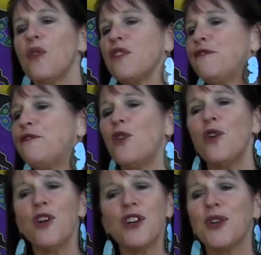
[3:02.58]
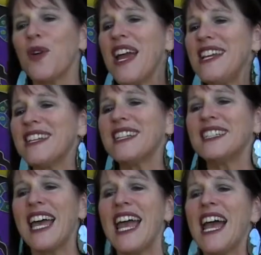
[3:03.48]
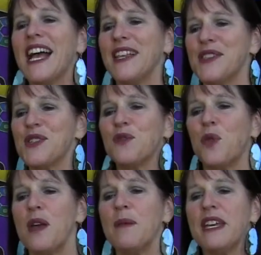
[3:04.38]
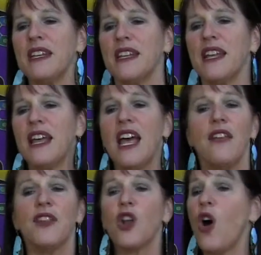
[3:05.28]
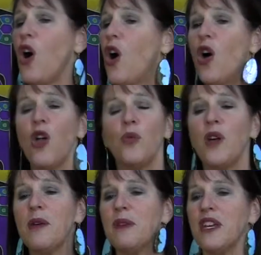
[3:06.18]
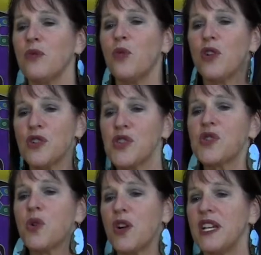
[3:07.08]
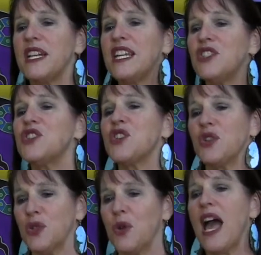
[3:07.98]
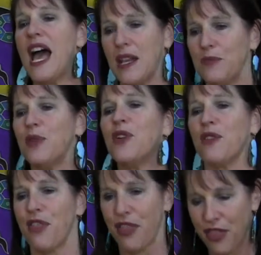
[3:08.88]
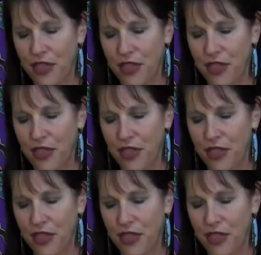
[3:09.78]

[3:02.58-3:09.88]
were the four great clans of women that all women were sorted into at birth.